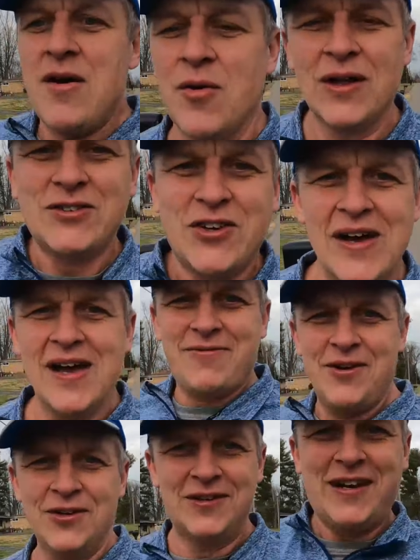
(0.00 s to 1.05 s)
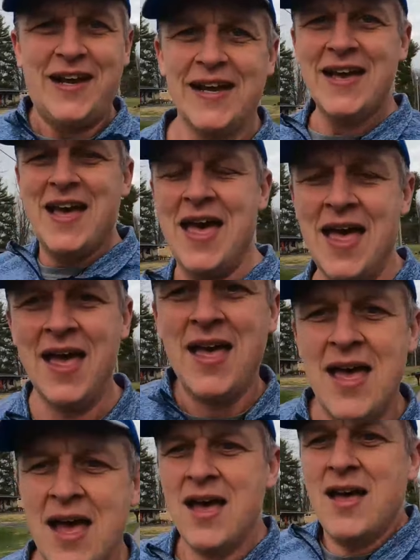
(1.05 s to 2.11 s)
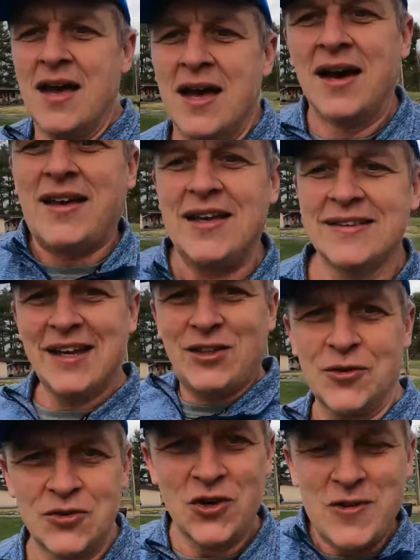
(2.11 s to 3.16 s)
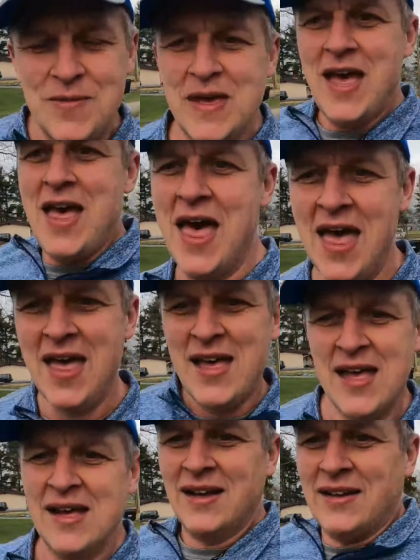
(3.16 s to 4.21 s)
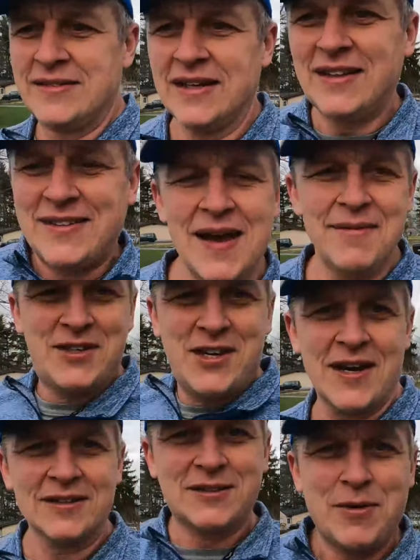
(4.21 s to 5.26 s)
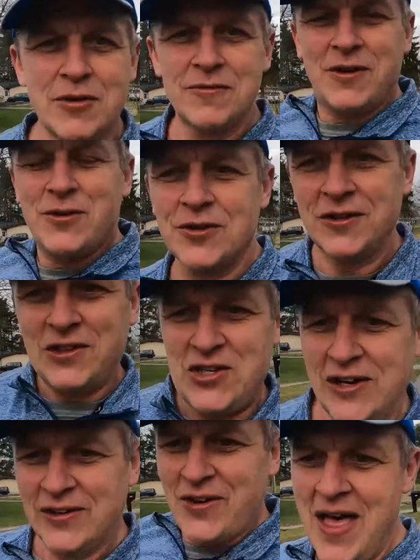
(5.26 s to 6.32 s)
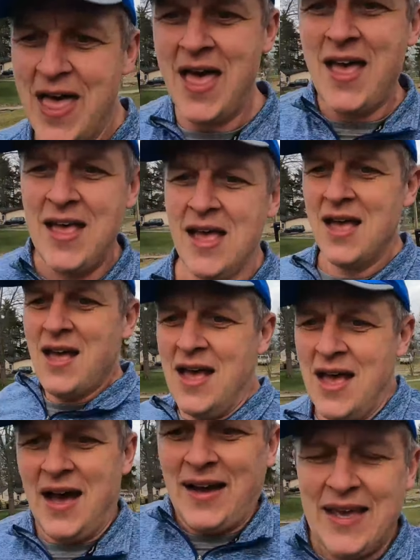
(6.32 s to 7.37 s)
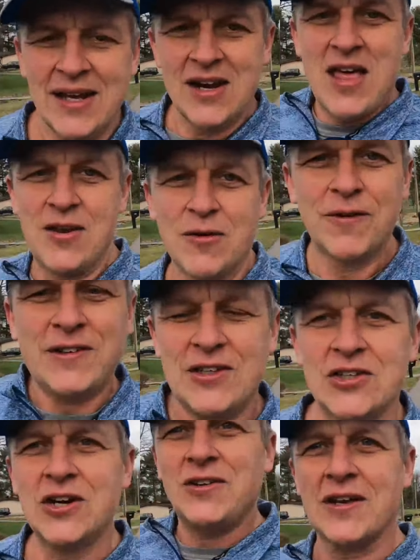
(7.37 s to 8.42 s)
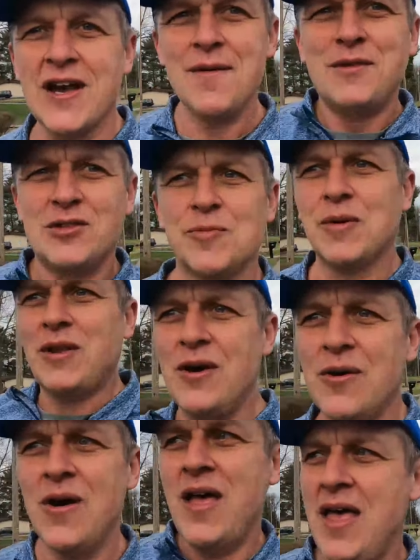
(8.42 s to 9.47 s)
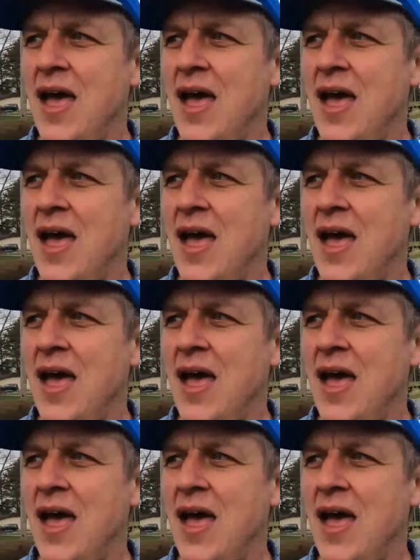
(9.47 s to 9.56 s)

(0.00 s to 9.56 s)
Well, that's all I have for you today. Again, thanks for joining me. Take the time to check out some other videos on the channel. Again, don't forget to share in the comments below.